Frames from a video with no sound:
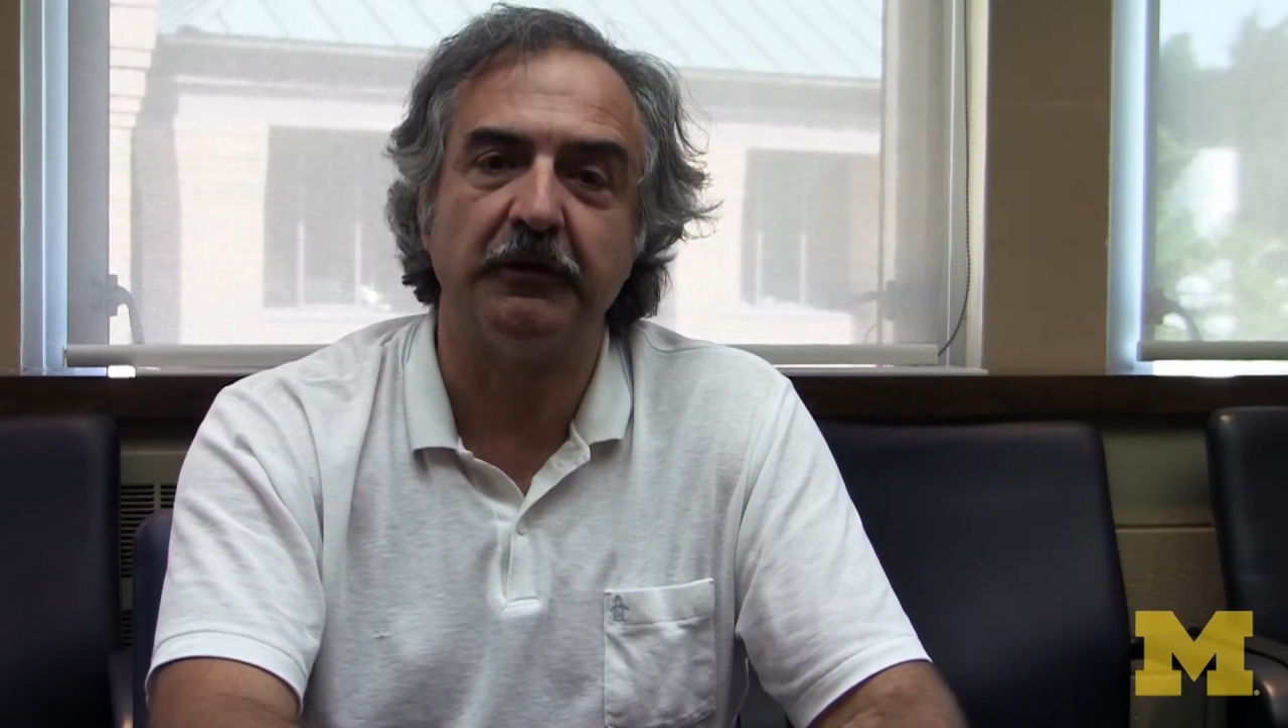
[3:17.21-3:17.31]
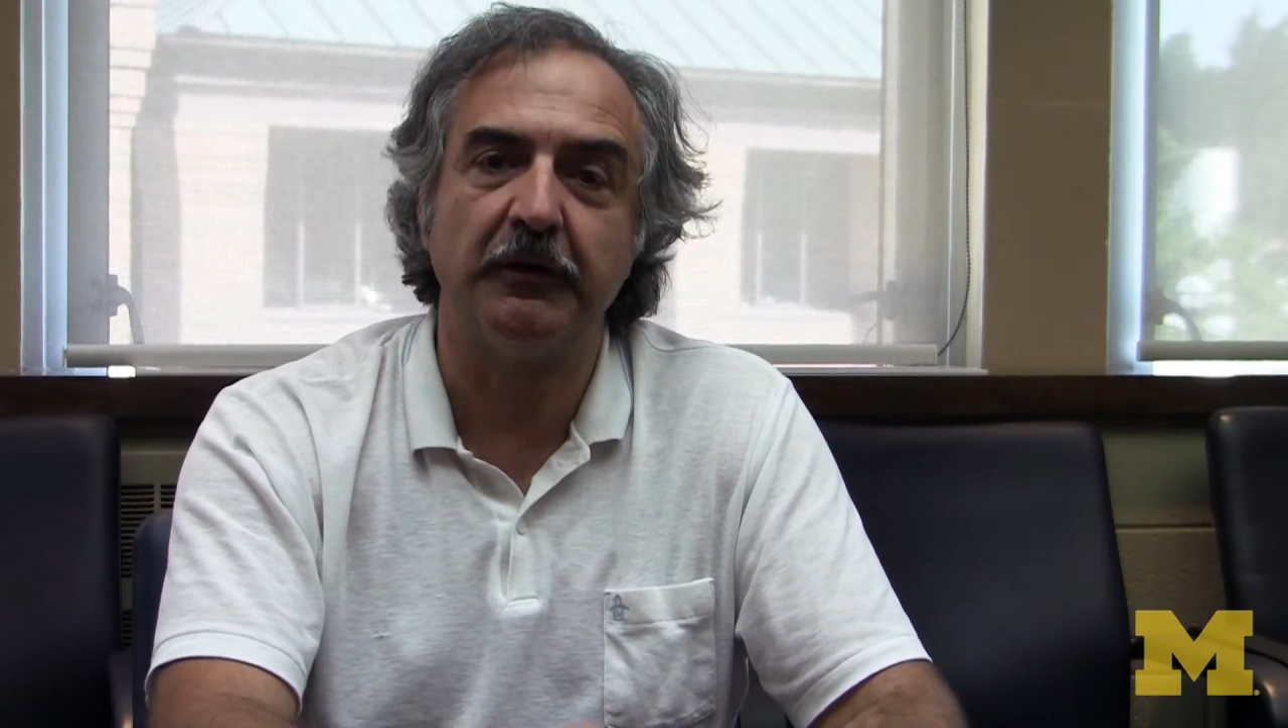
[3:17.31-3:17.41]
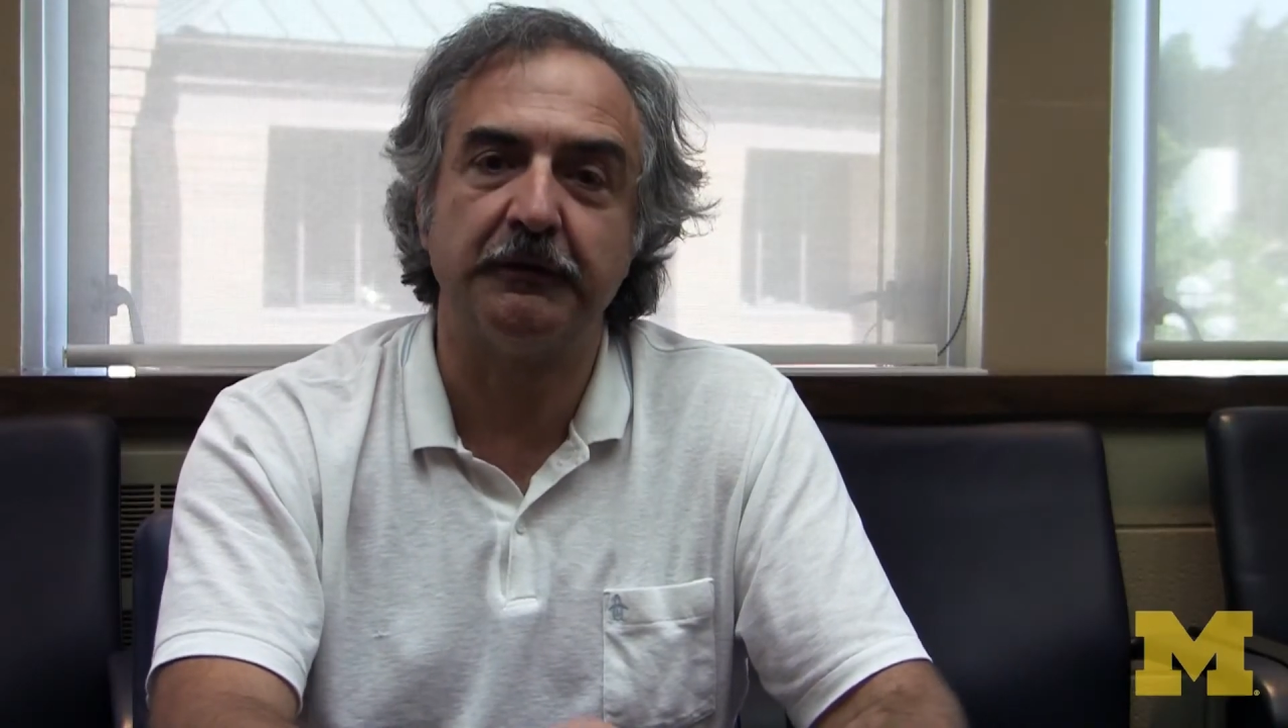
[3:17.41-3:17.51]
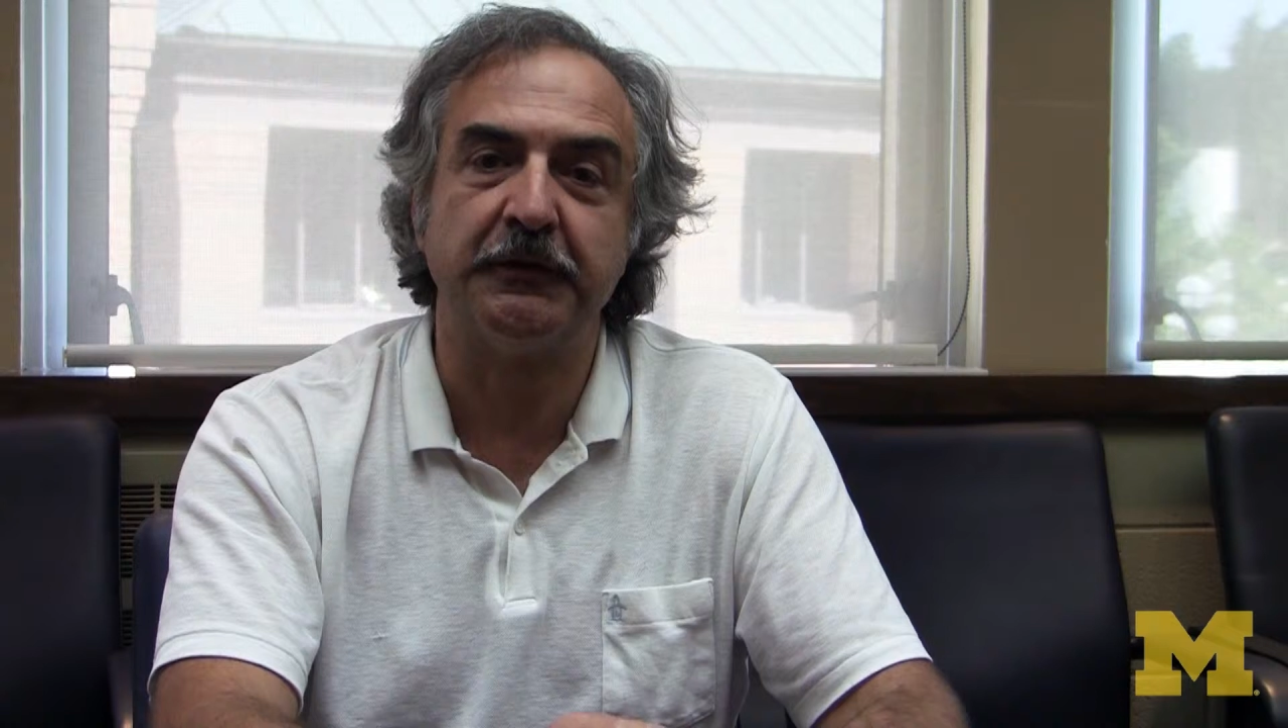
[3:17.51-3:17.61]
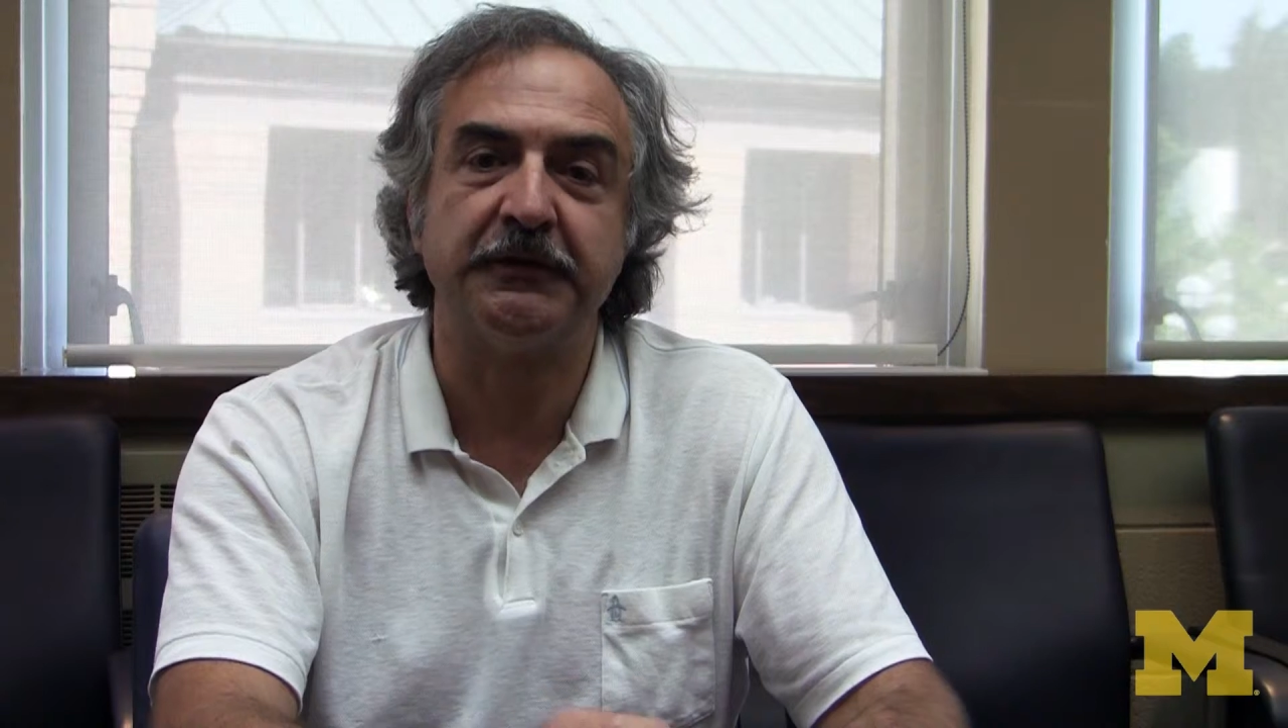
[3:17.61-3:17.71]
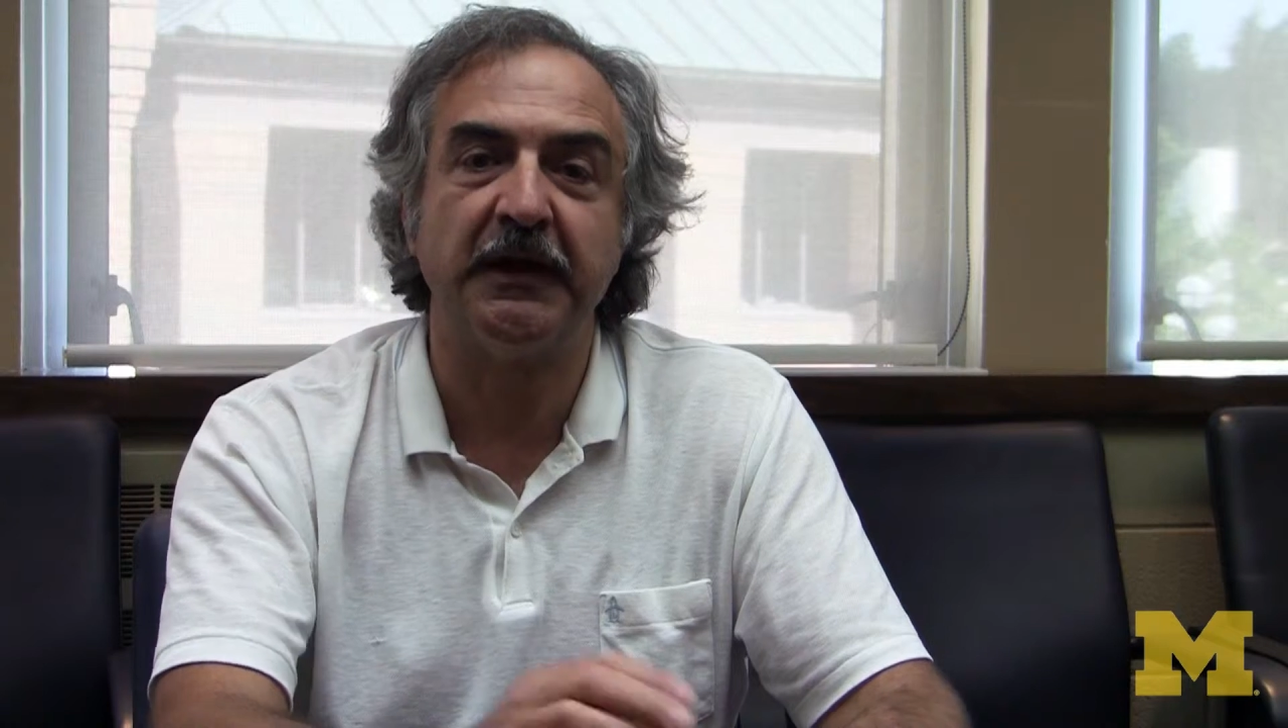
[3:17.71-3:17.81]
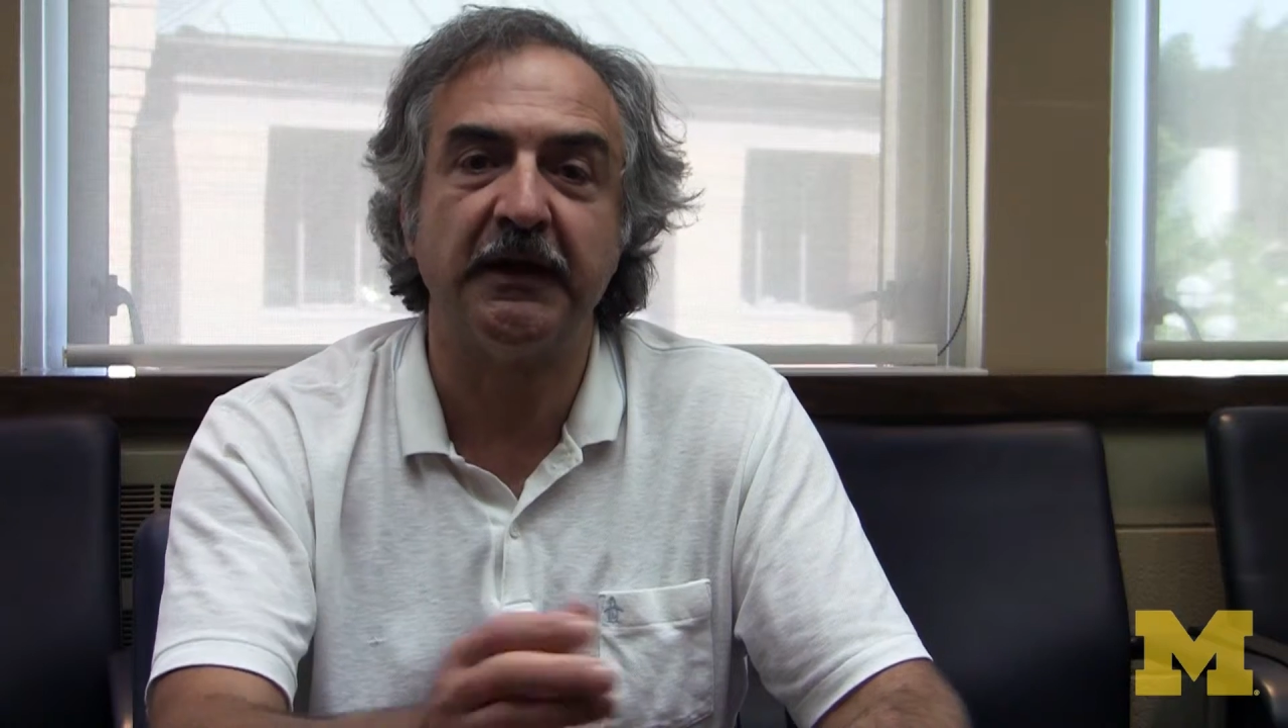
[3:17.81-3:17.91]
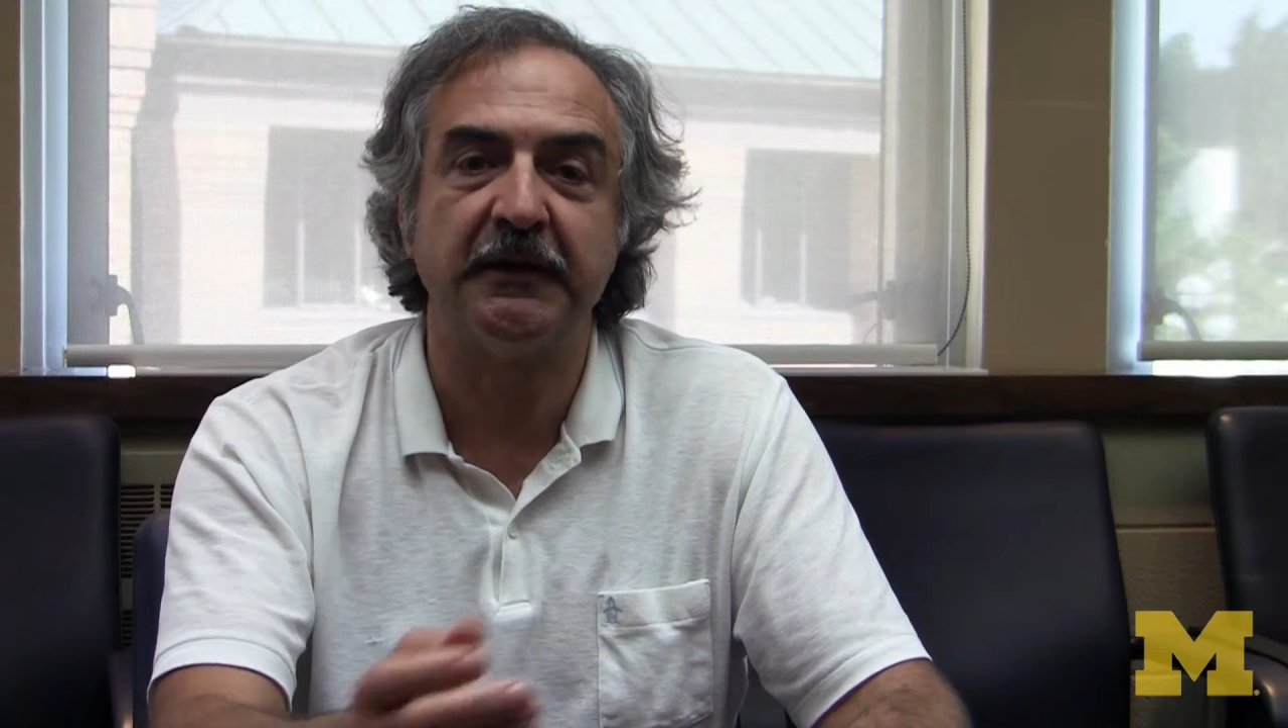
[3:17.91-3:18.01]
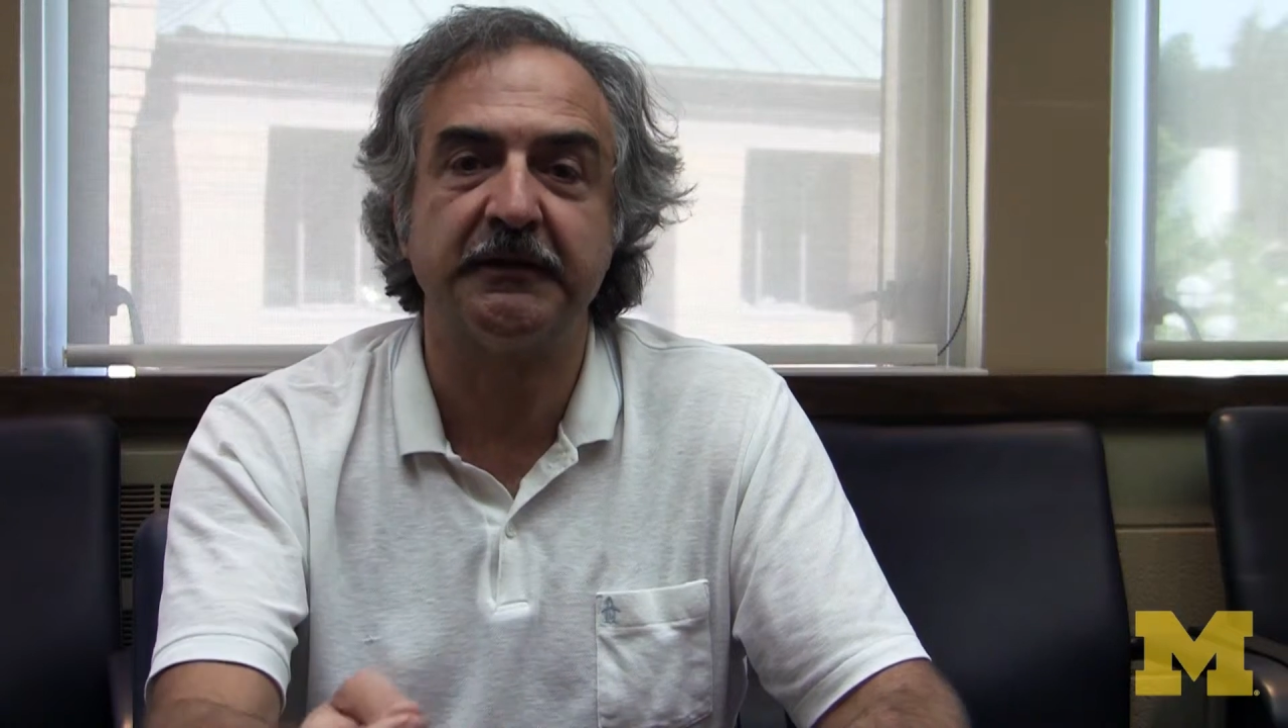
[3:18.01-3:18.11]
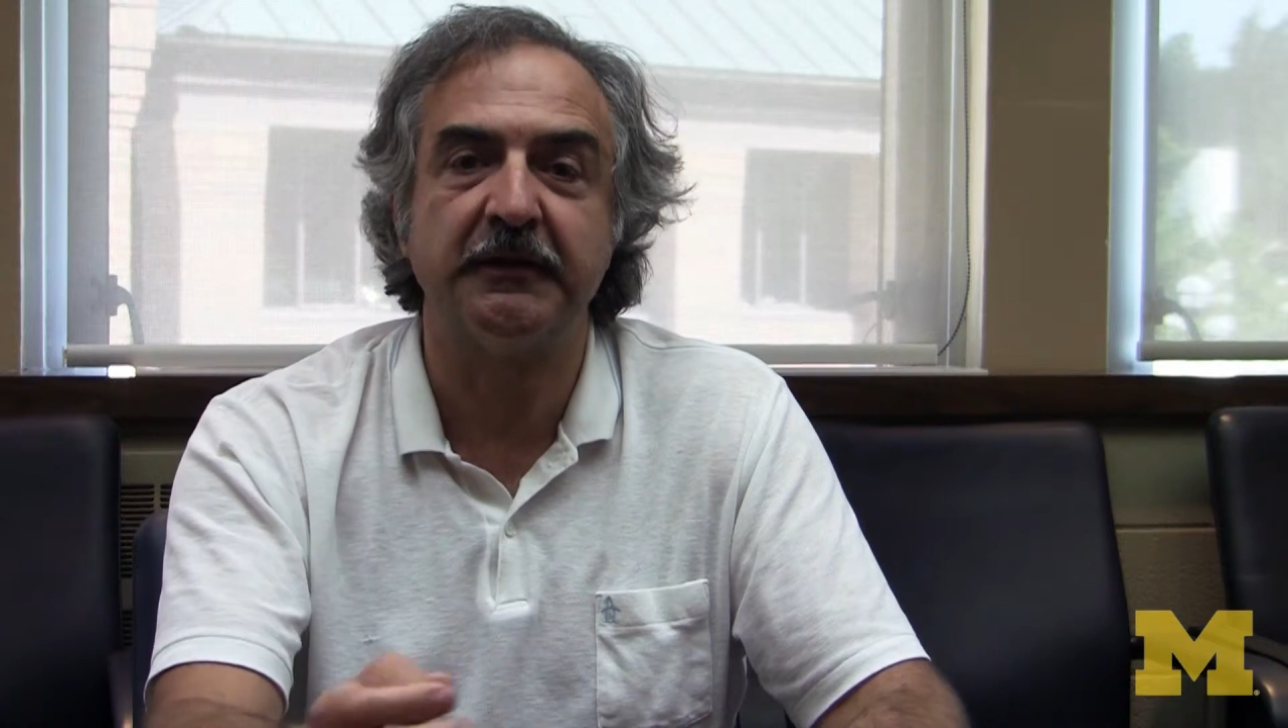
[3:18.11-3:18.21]
of the
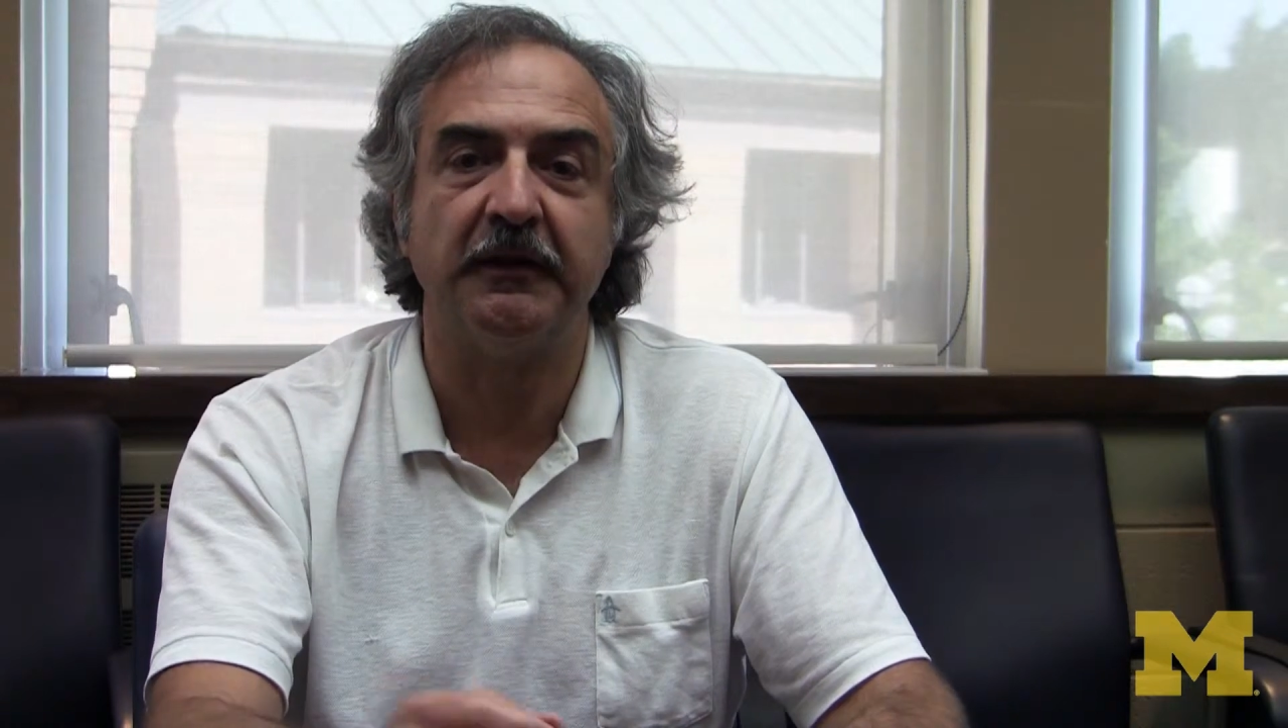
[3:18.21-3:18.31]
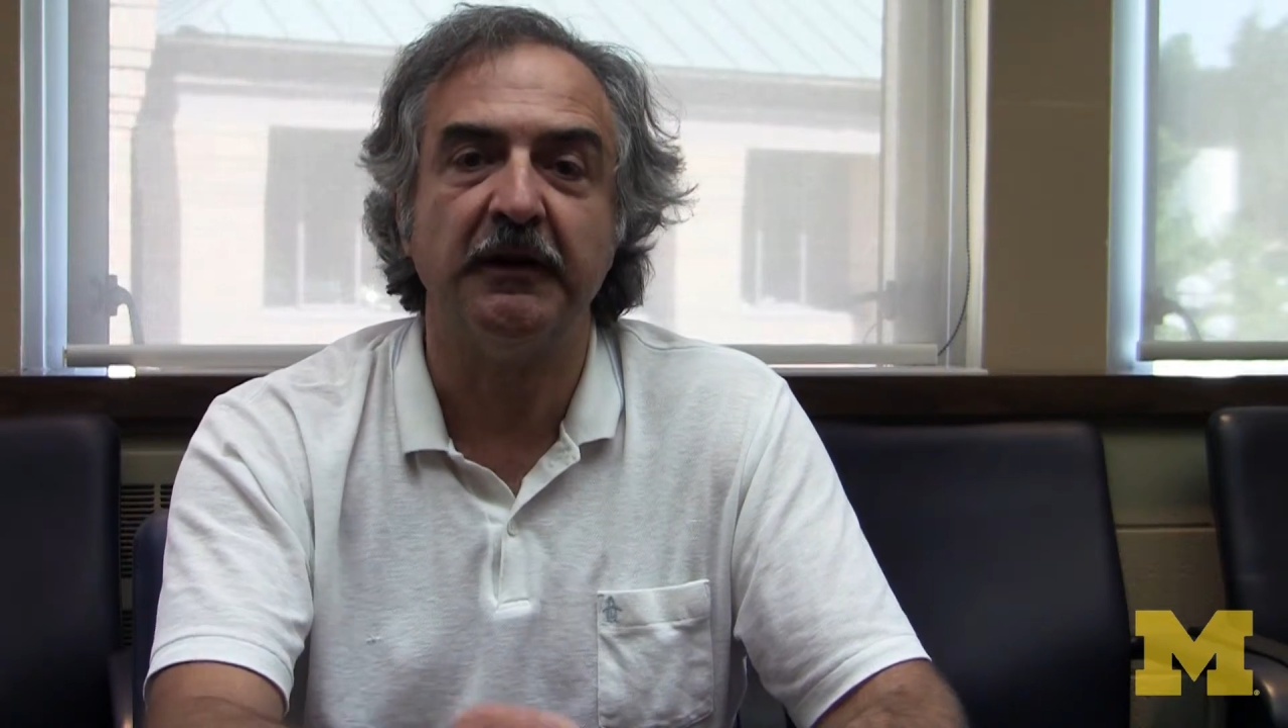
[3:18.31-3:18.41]
task